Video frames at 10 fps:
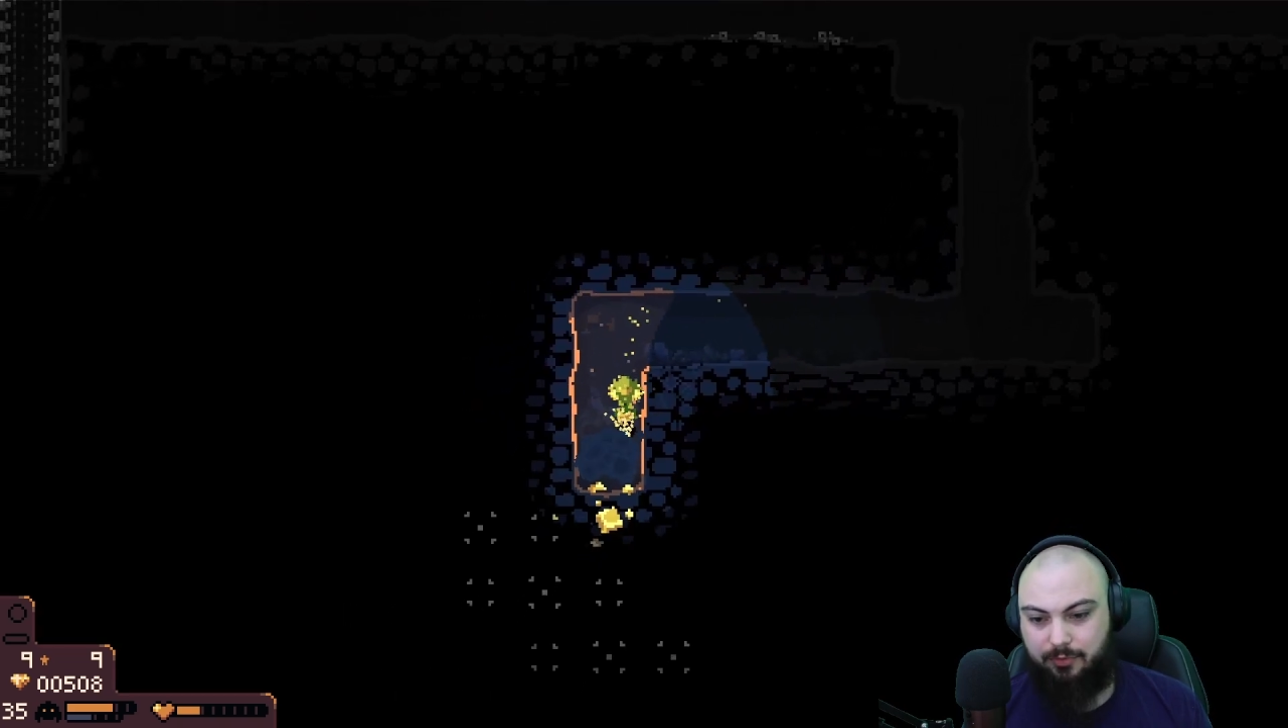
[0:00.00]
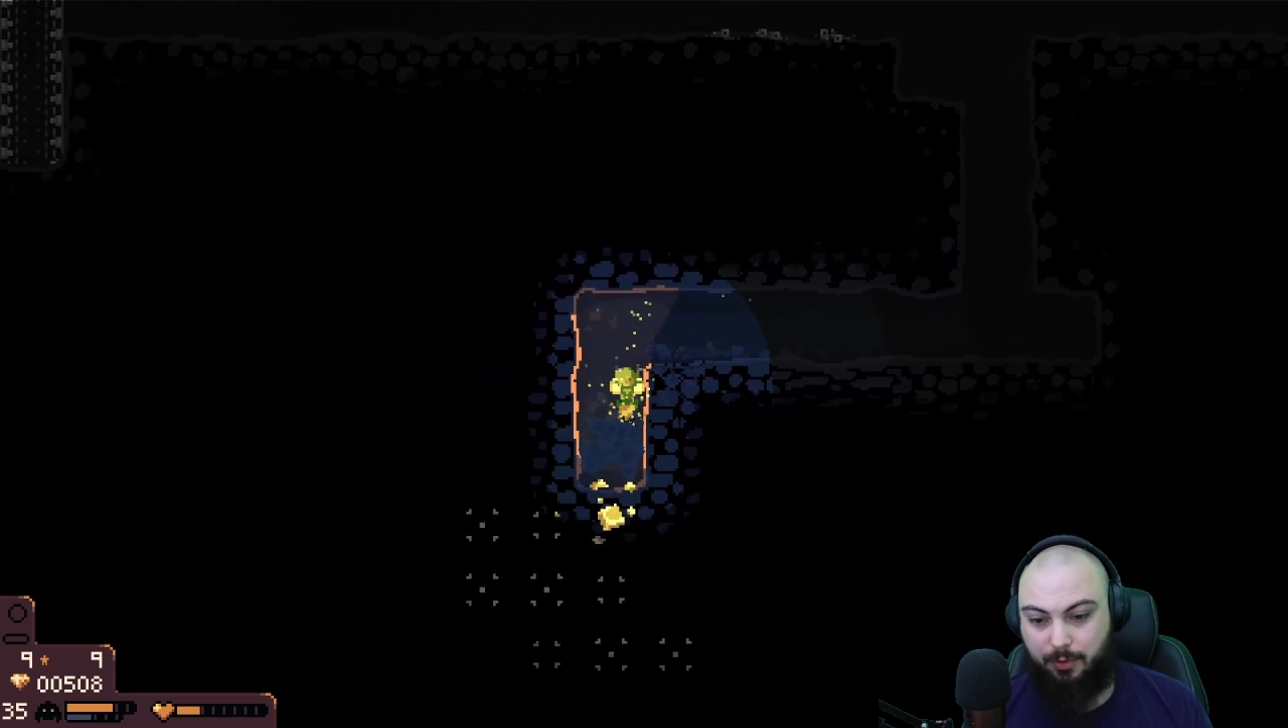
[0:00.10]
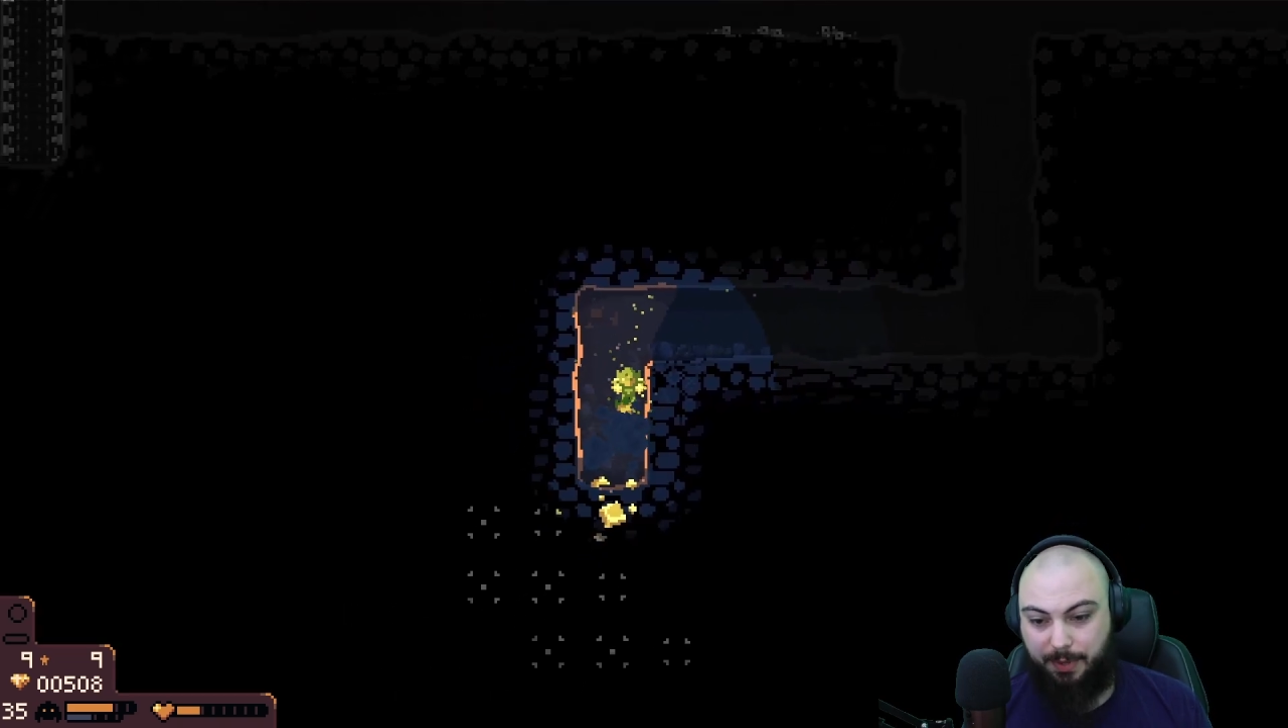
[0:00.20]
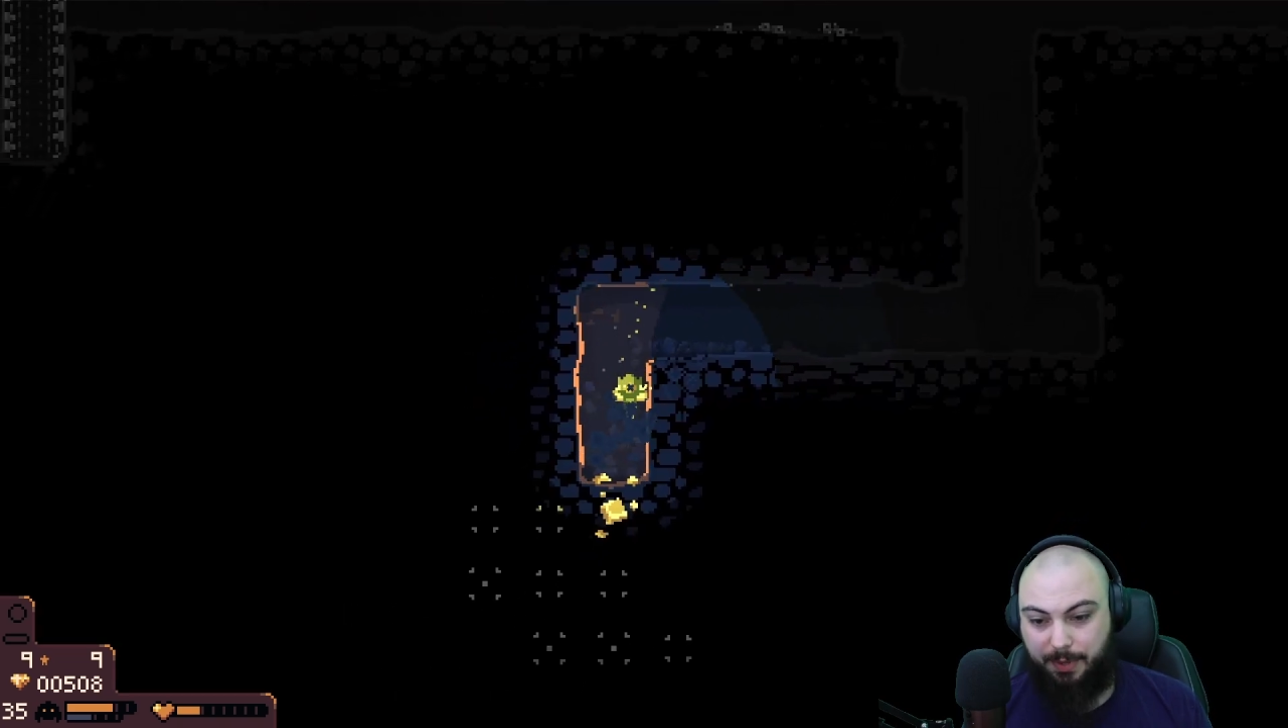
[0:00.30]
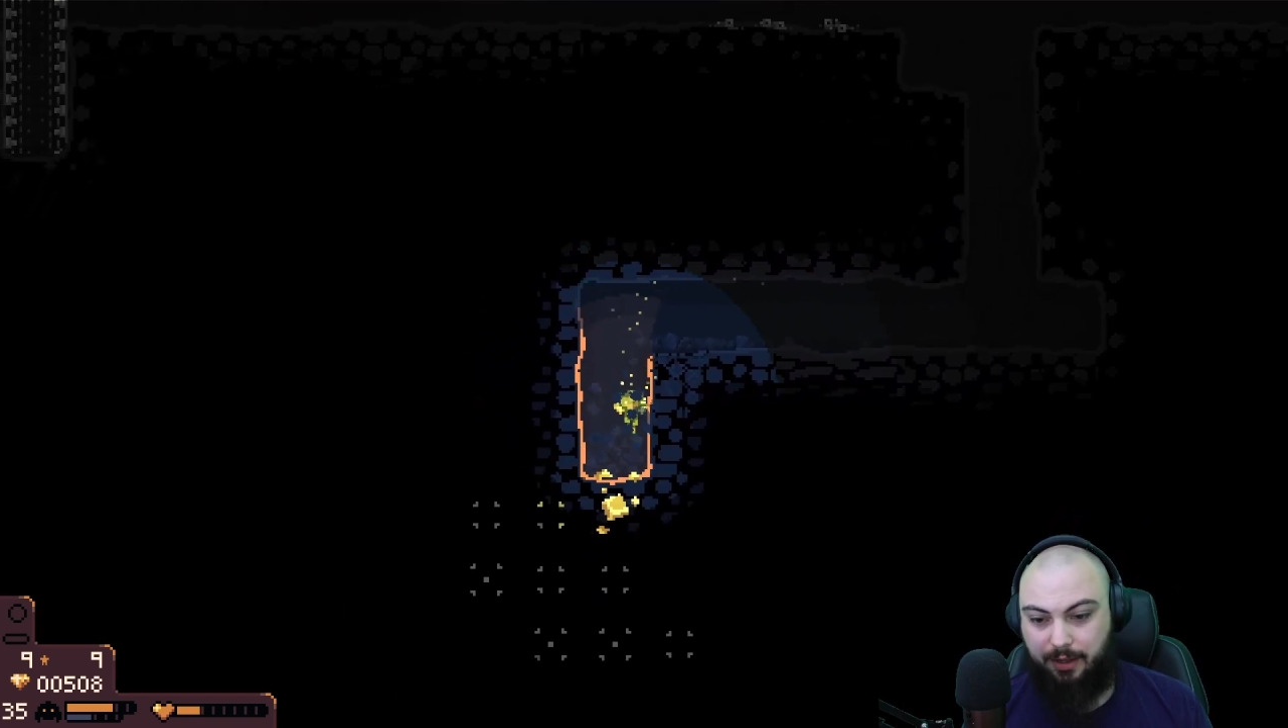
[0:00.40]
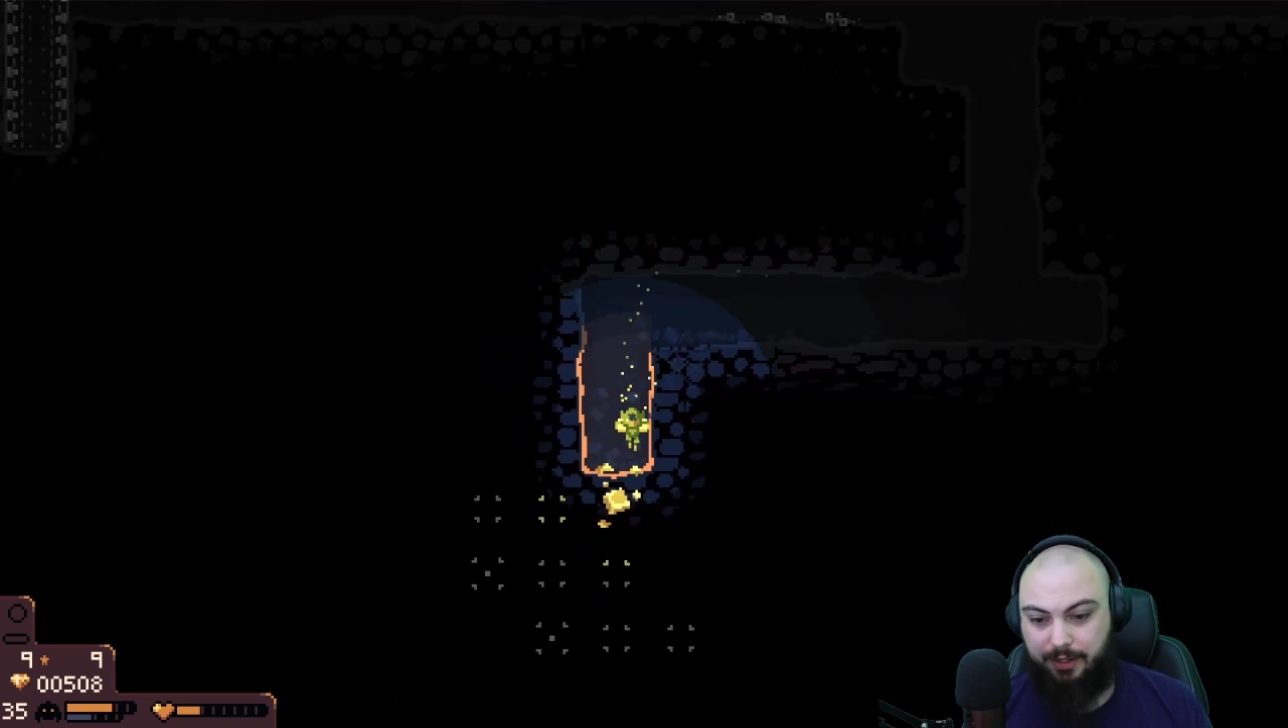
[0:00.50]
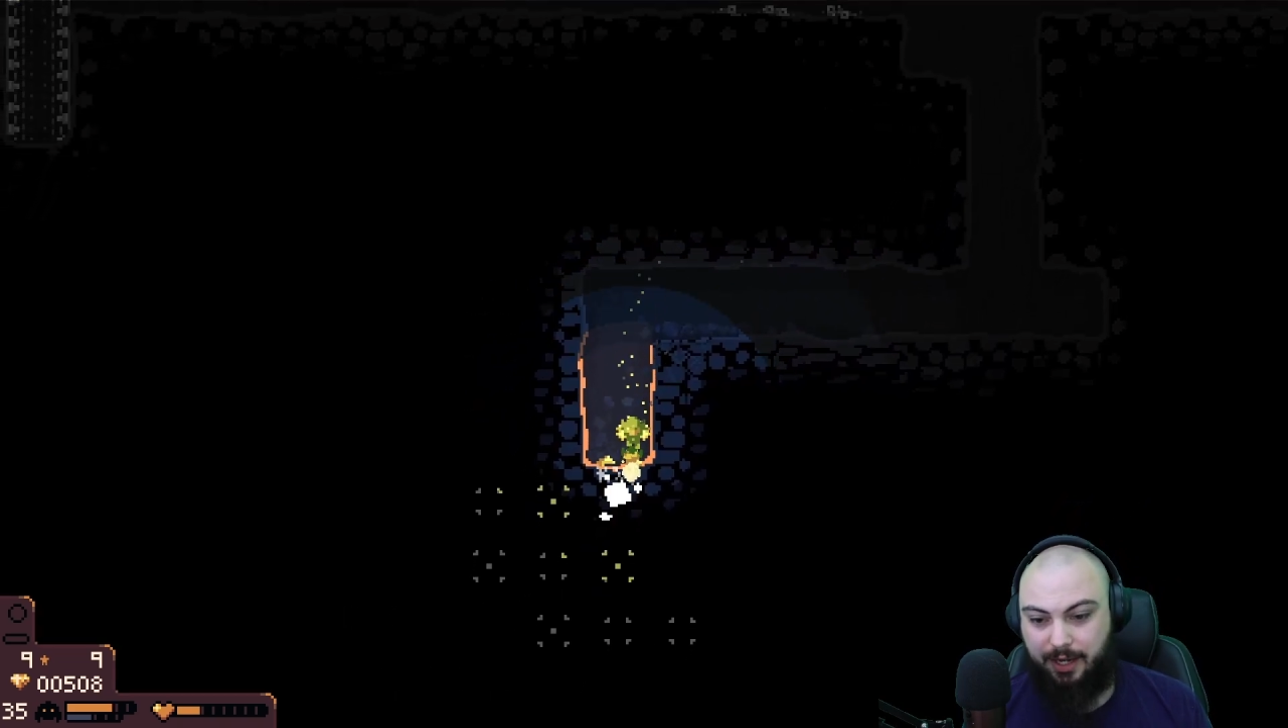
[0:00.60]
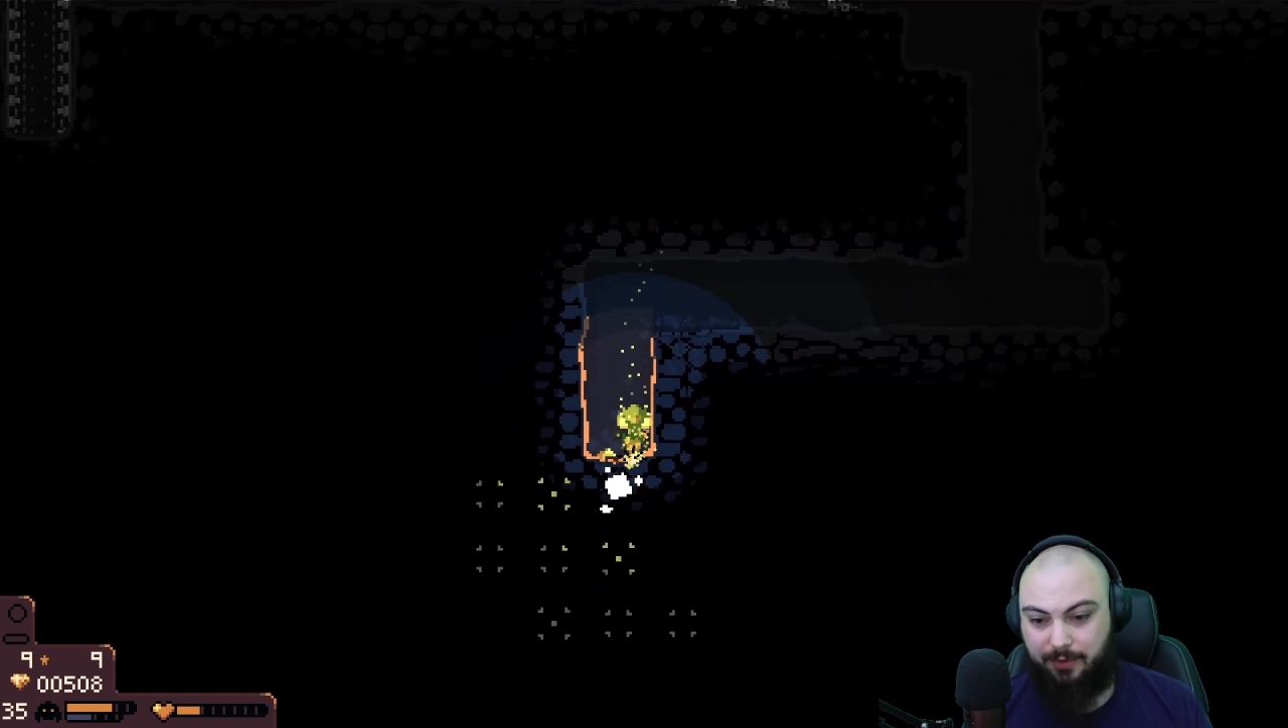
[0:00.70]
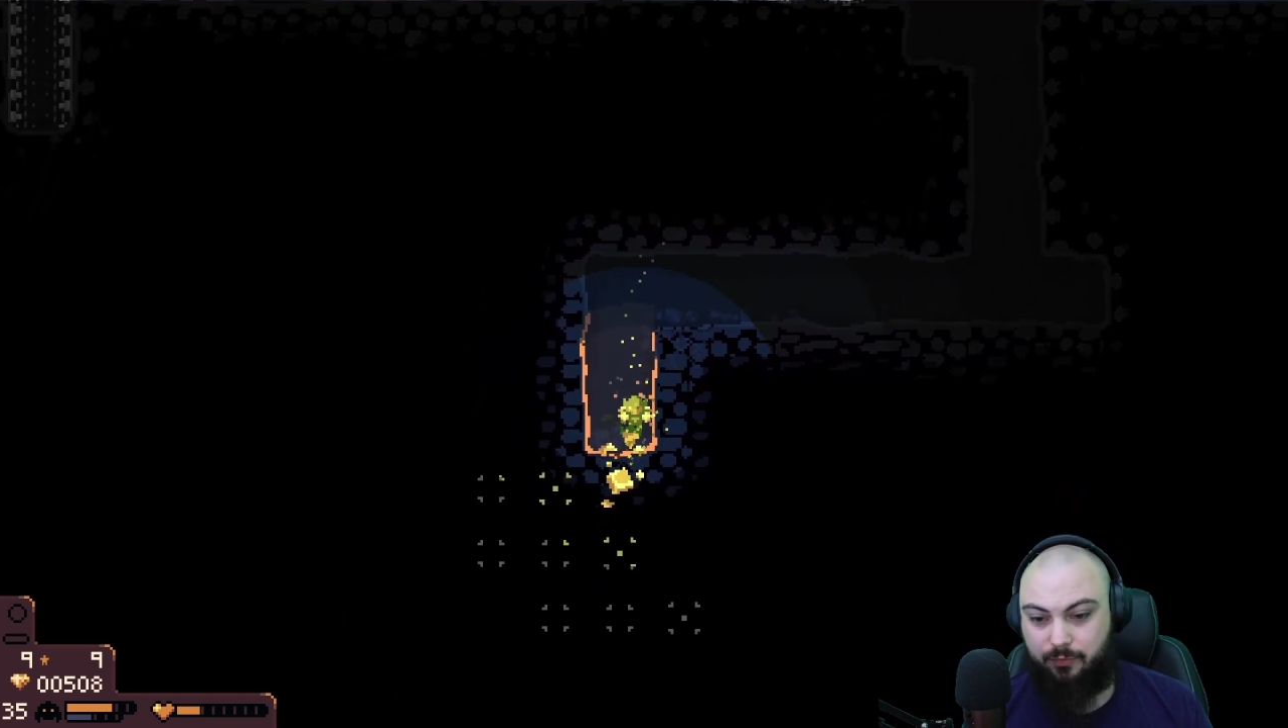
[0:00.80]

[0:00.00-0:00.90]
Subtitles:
repellent have